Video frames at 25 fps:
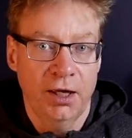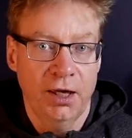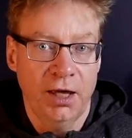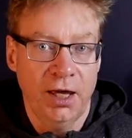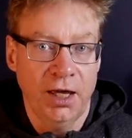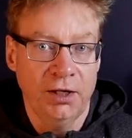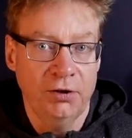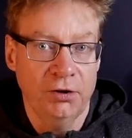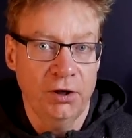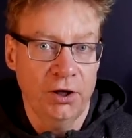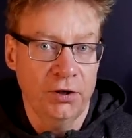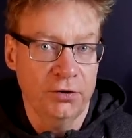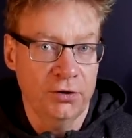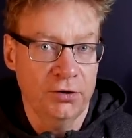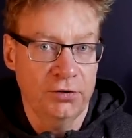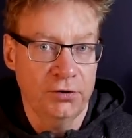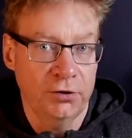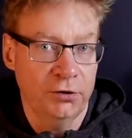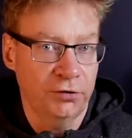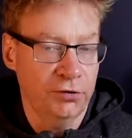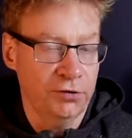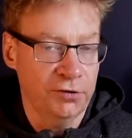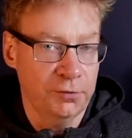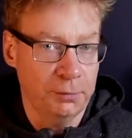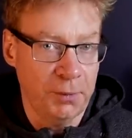and others
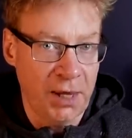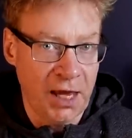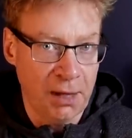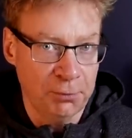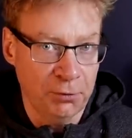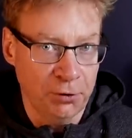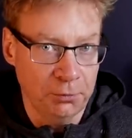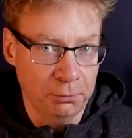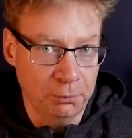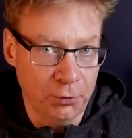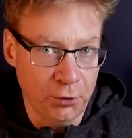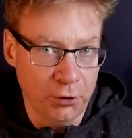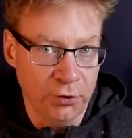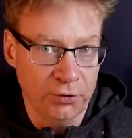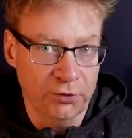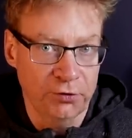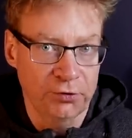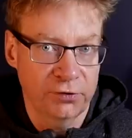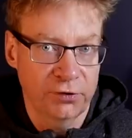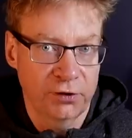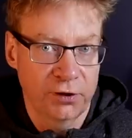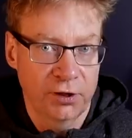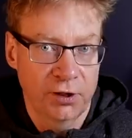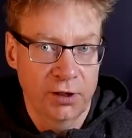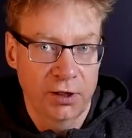on spam and
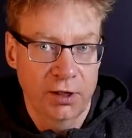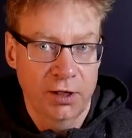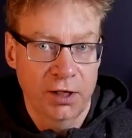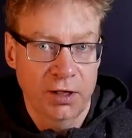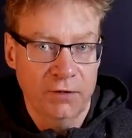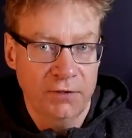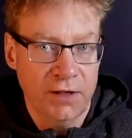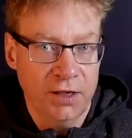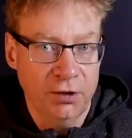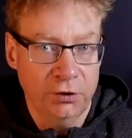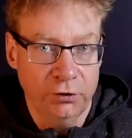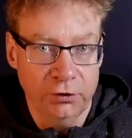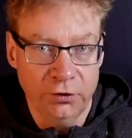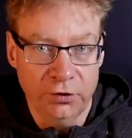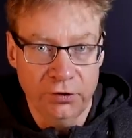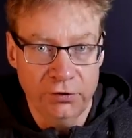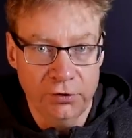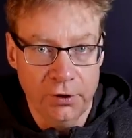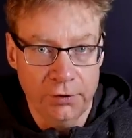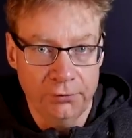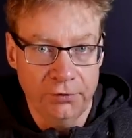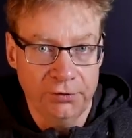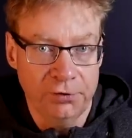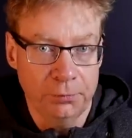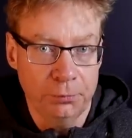bots, then a good
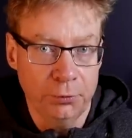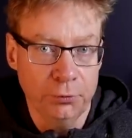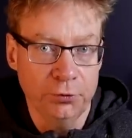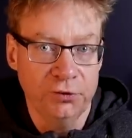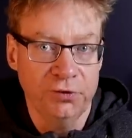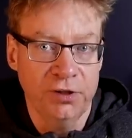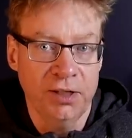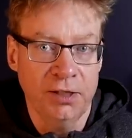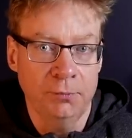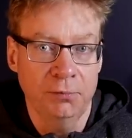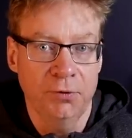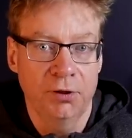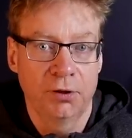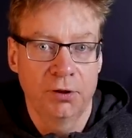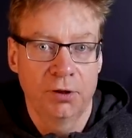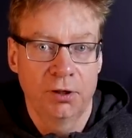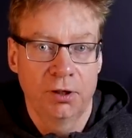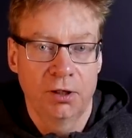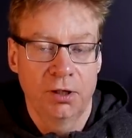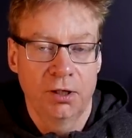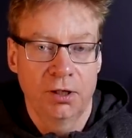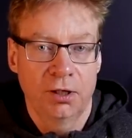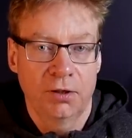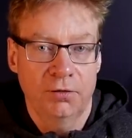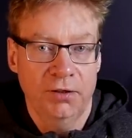server support team.
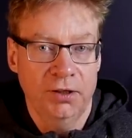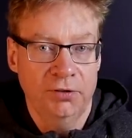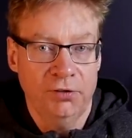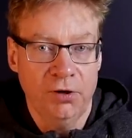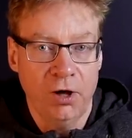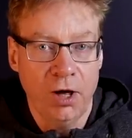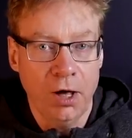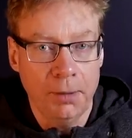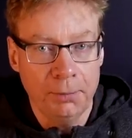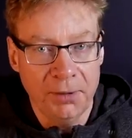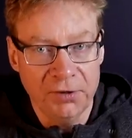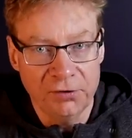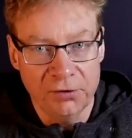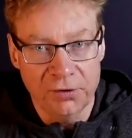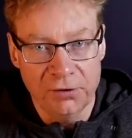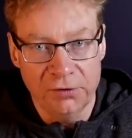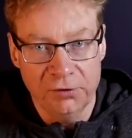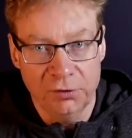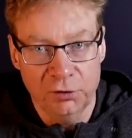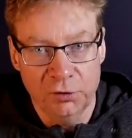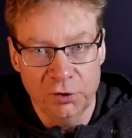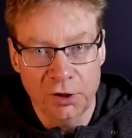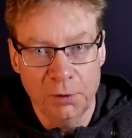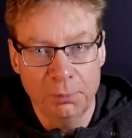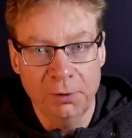The entire business
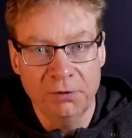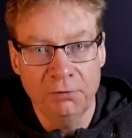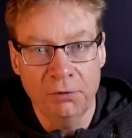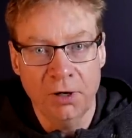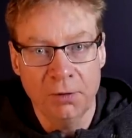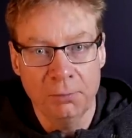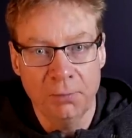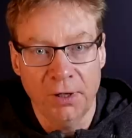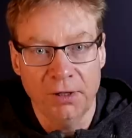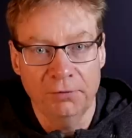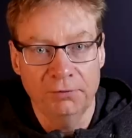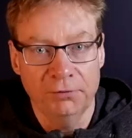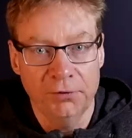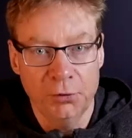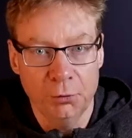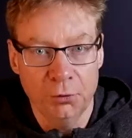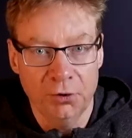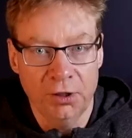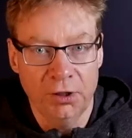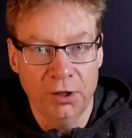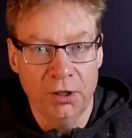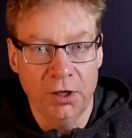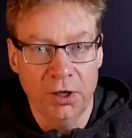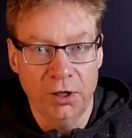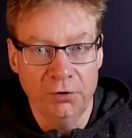could be run by fewer
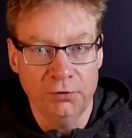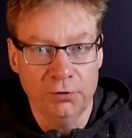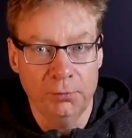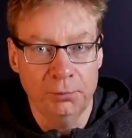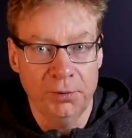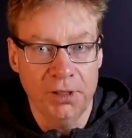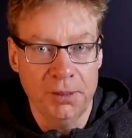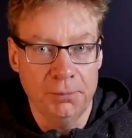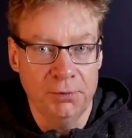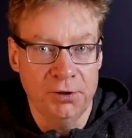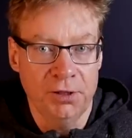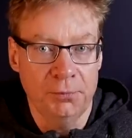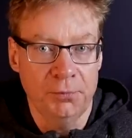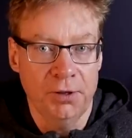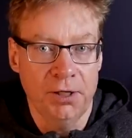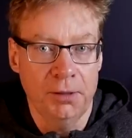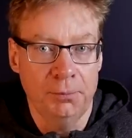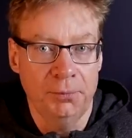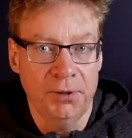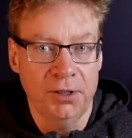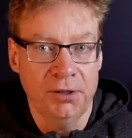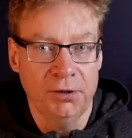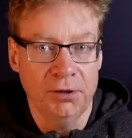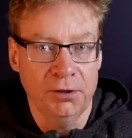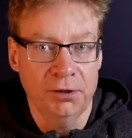than 100 people, in my
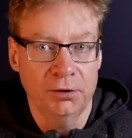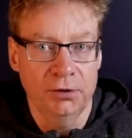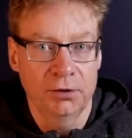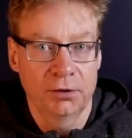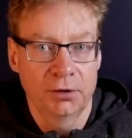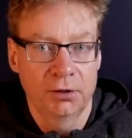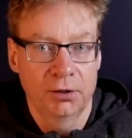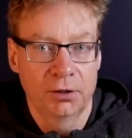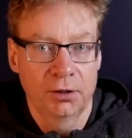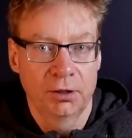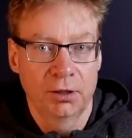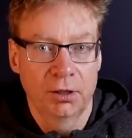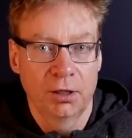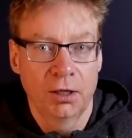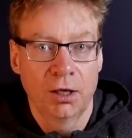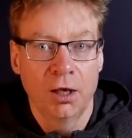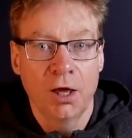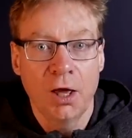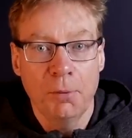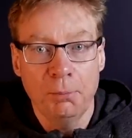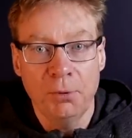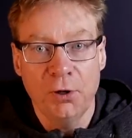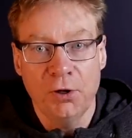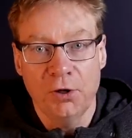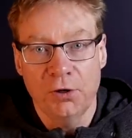opinion.
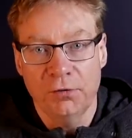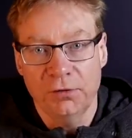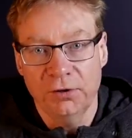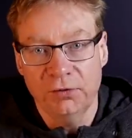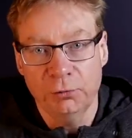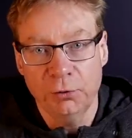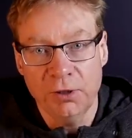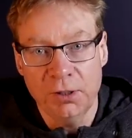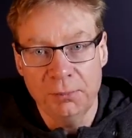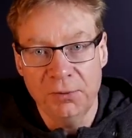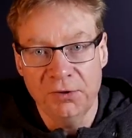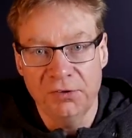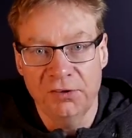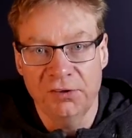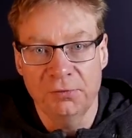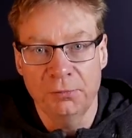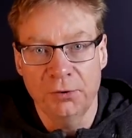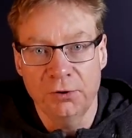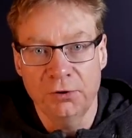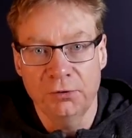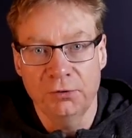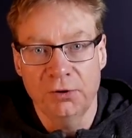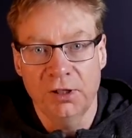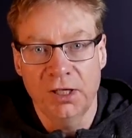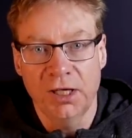But the Twitter business
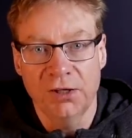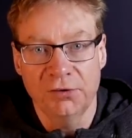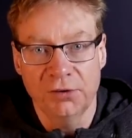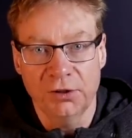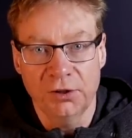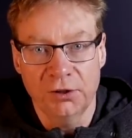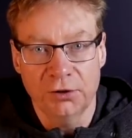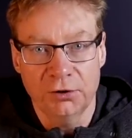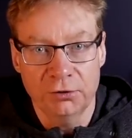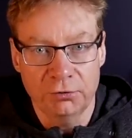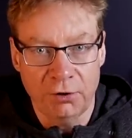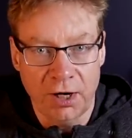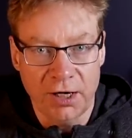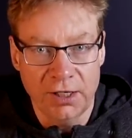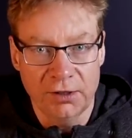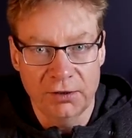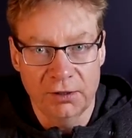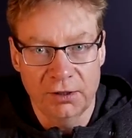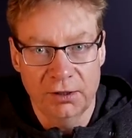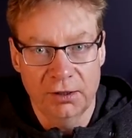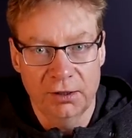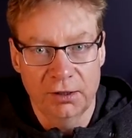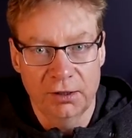model isn't great.